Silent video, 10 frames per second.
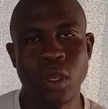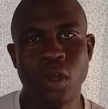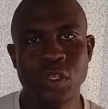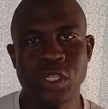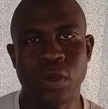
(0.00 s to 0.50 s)

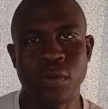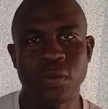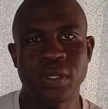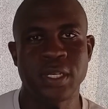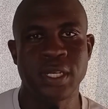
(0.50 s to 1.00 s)

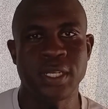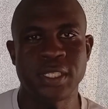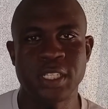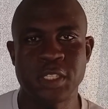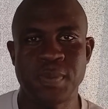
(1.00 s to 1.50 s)
also
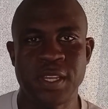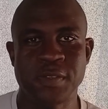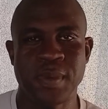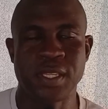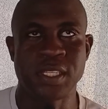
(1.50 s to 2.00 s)
this
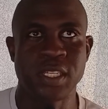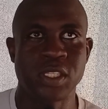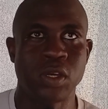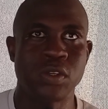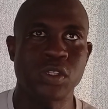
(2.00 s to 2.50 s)
placement is
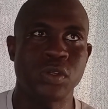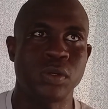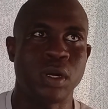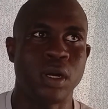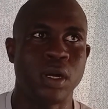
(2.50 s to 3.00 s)

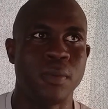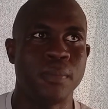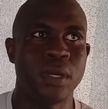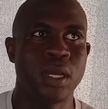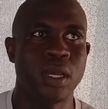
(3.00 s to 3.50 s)

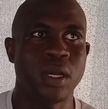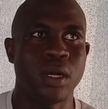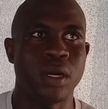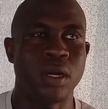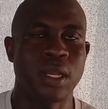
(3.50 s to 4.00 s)
also
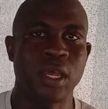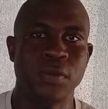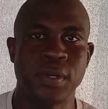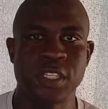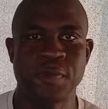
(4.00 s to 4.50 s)
a kind of
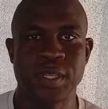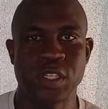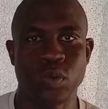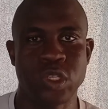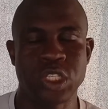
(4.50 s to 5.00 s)
placement
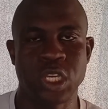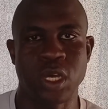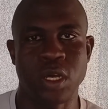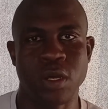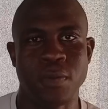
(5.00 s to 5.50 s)
in which
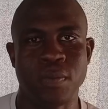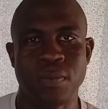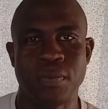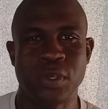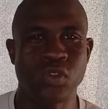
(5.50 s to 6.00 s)

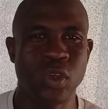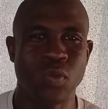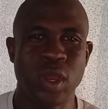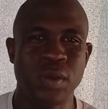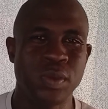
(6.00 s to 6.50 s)

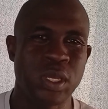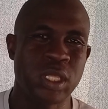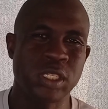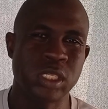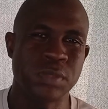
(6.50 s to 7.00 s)
when
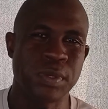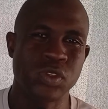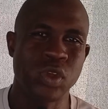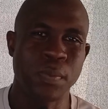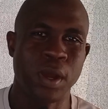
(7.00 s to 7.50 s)
it's
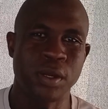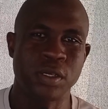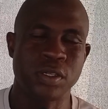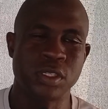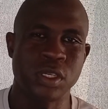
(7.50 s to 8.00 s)
between
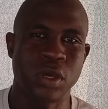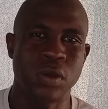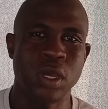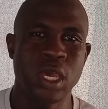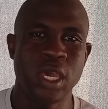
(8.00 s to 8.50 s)
partners,
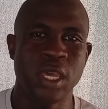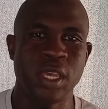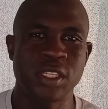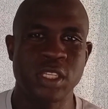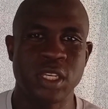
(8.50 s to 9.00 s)

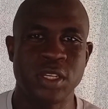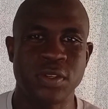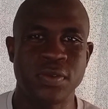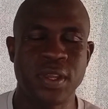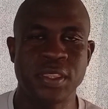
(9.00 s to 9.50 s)
it
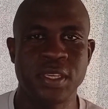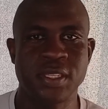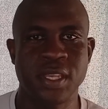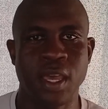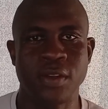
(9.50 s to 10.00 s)
creates this
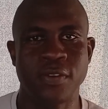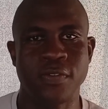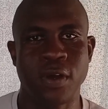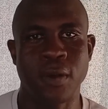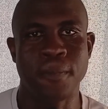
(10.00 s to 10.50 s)
kind
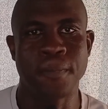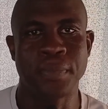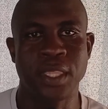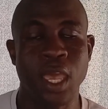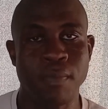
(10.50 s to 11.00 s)
of
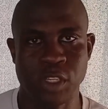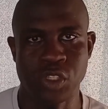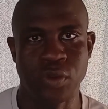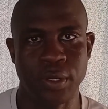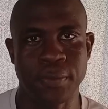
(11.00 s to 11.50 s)

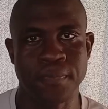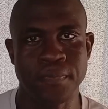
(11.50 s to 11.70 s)
chemistry,